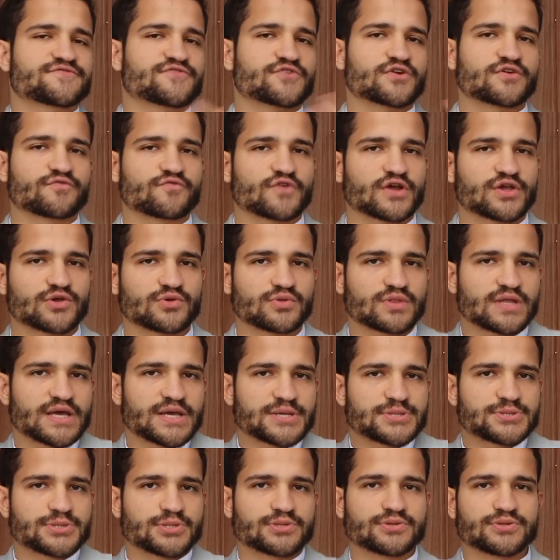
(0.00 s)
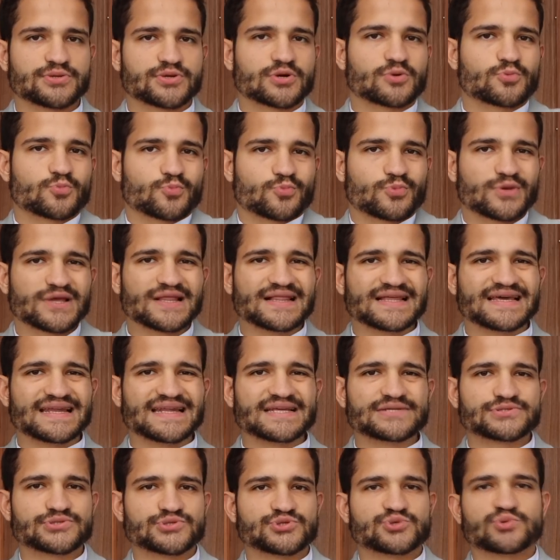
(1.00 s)
free of regulation, you don't really
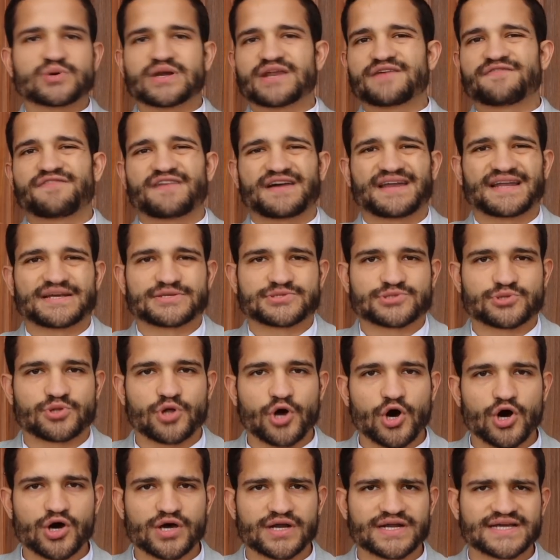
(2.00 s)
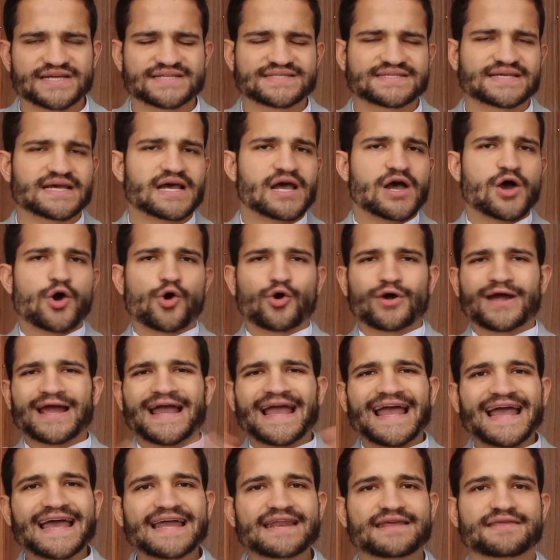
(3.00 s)
need to do any financial audits or
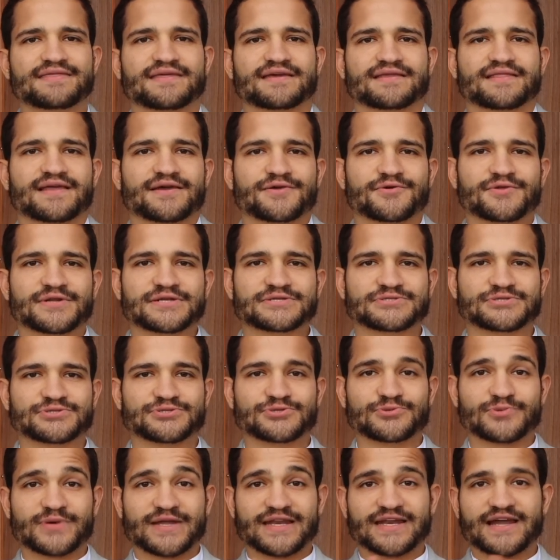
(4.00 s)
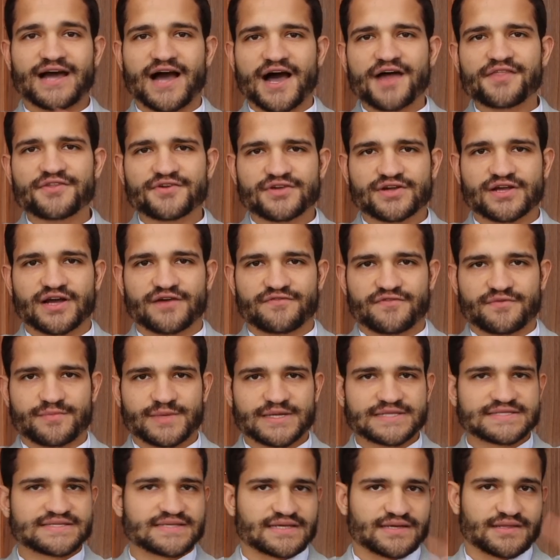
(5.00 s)
anything that you need to do in other
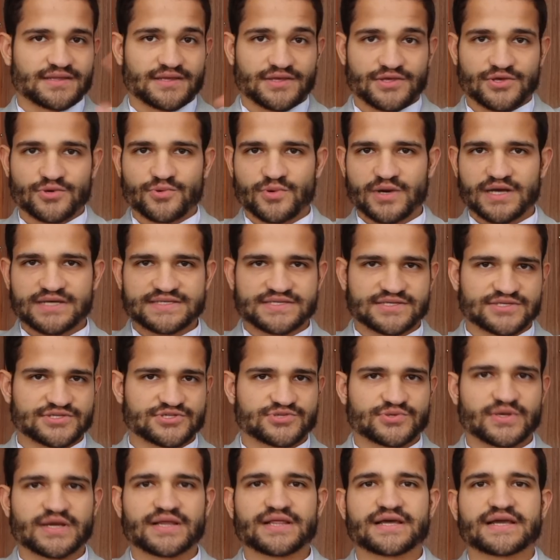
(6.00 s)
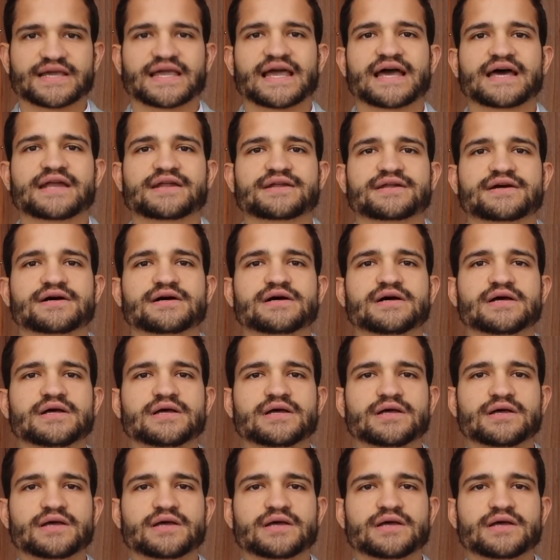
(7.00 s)
governments like the US, Australia, Canada.